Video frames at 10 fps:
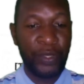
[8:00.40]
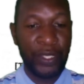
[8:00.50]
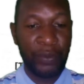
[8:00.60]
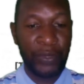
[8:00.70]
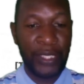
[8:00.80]

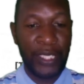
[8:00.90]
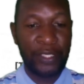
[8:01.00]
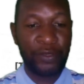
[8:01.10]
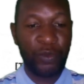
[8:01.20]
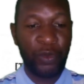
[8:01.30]
with another
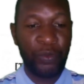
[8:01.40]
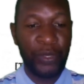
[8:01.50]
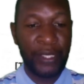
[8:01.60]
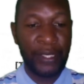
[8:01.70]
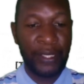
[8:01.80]
small
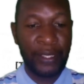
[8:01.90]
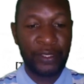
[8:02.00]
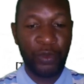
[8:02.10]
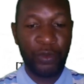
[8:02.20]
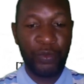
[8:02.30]

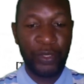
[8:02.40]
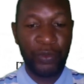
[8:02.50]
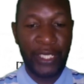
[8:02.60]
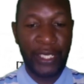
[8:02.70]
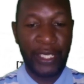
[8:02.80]
b
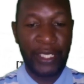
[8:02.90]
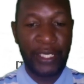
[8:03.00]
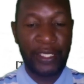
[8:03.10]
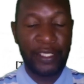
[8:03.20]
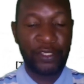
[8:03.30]
with another
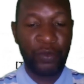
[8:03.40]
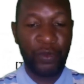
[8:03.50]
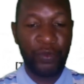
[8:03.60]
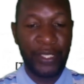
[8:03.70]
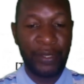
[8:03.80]
small
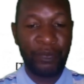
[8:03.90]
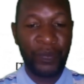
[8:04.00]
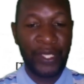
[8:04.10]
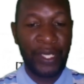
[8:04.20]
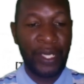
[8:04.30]
b.
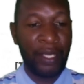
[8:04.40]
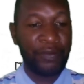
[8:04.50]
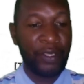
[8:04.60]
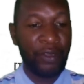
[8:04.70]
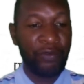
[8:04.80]

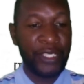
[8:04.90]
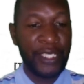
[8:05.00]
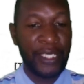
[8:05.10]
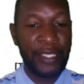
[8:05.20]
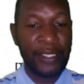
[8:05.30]
After we've
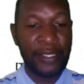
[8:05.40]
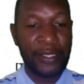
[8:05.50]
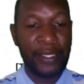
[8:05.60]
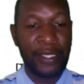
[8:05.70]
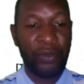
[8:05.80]
written this,
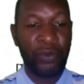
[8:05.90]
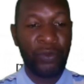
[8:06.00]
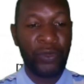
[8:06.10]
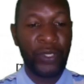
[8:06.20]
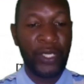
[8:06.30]
we'll
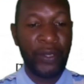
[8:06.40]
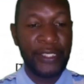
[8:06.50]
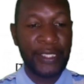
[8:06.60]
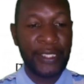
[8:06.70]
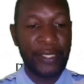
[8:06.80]
now
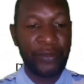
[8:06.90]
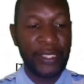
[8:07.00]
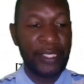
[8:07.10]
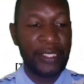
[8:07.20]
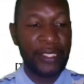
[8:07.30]
indicate to say
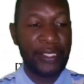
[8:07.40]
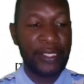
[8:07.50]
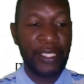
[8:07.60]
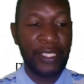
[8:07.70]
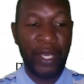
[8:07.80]
this is
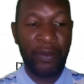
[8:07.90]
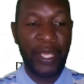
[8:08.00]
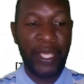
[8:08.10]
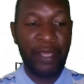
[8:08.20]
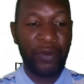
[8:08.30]
now our
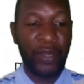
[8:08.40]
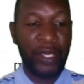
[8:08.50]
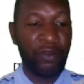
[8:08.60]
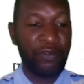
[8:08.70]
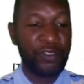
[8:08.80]
F1
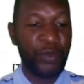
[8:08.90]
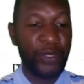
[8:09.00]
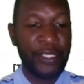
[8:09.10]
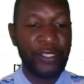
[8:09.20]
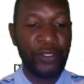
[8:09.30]

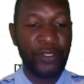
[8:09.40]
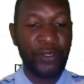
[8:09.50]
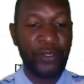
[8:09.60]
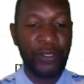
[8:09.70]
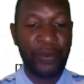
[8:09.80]
offspring
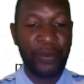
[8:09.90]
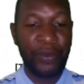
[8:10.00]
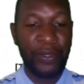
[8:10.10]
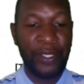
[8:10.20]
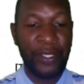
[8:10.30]
genotype.
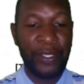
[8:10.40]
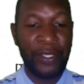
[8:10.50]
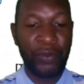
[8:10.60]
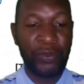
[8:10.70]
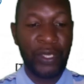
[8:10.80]
So
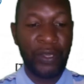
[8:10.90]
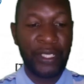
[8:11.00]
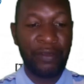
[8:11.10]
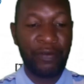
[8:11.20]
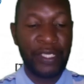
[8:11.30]
which will now
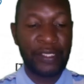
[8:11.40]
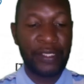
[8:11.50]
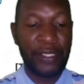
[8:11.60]
give us